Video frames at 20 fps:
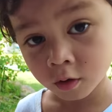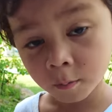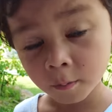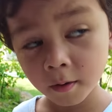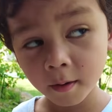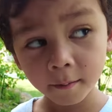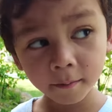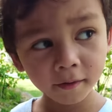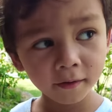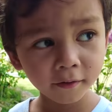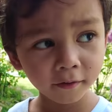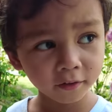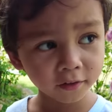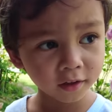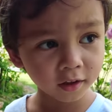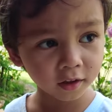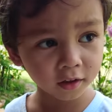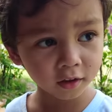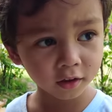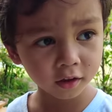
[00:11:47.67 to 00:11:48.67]
Maybe we
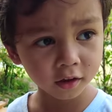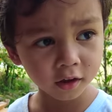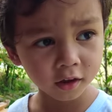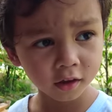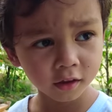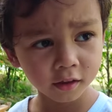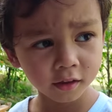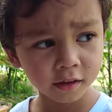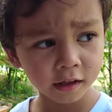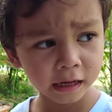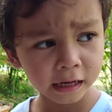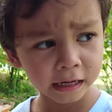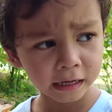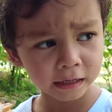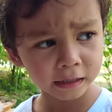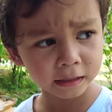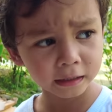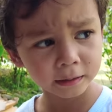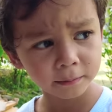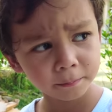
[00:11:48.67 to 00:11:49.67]
can
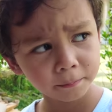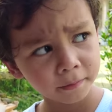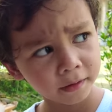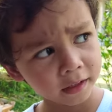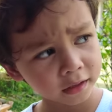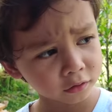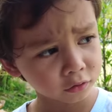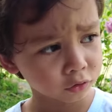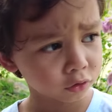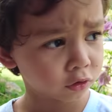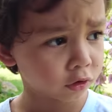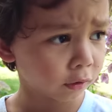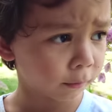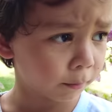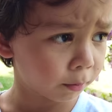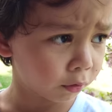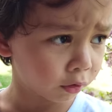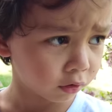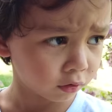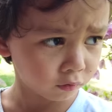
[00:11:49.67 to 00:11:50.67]
send it back to the
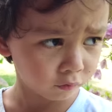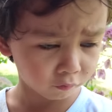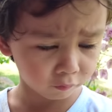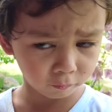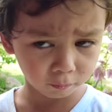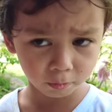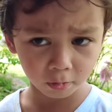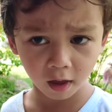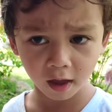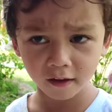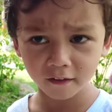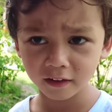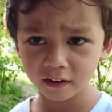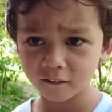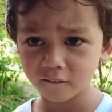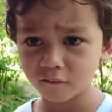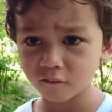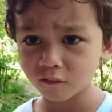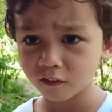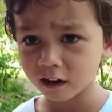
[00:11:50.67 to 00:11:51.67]
port very
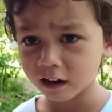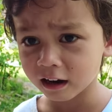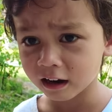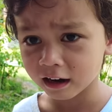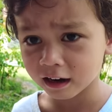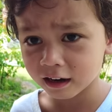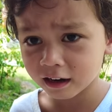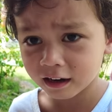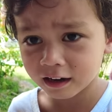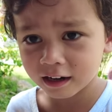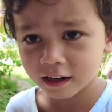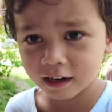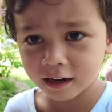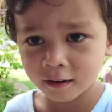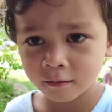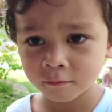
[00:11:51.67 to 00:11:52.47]
far.